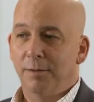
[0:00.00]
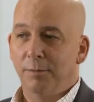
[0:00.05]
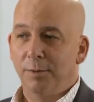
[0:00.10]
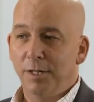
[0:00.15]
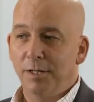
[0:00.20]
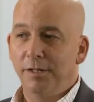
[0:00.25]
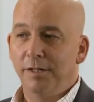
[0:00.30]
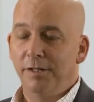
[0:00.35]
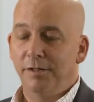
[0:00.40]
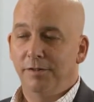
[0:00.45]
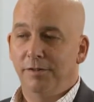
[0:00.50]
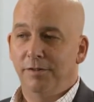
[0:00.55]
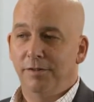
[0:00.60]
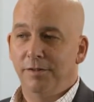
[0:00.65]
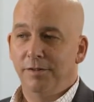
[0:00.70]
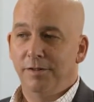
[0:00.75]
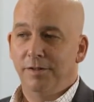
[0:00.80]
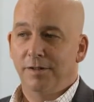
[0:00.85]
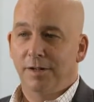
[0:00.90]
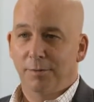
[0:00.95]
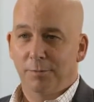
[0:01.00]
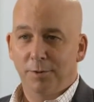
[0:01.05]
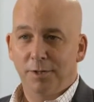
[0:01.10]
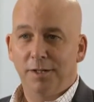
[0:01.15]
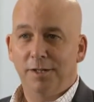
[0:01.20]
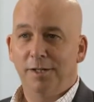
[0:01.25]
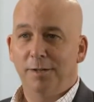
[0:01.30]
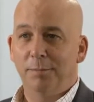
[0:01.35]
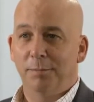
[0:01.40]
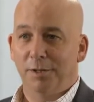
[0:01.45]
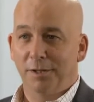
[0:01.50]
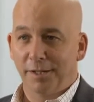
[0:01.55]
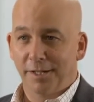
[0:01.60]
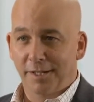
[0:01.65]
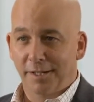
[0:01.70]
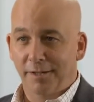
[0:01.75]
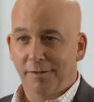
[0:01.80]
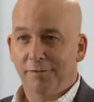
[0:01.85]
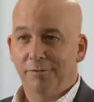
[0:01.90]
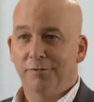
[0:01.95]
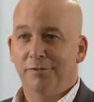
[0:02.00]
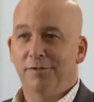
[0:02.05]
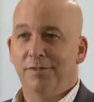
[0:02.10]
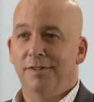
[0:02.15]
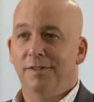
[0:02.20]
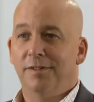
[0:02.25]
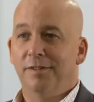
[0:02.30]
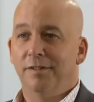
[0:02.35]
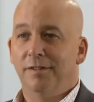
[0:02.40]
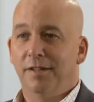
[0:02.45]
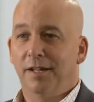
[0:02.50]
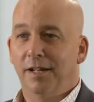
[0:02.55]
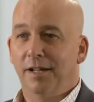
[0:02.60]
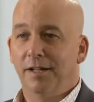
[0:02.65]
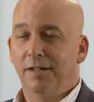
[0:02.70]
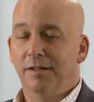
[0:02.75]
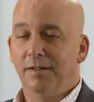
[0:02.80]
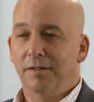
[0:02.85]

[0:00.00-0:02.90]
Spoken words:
really believe that